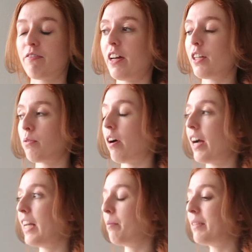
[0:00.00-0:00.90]
& Fitch,
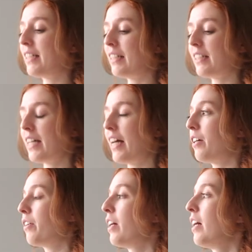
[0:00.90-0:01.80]
right? And it was in the
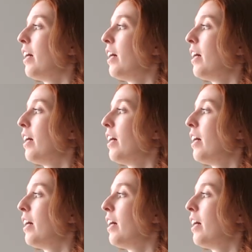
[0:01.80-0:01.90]
sale.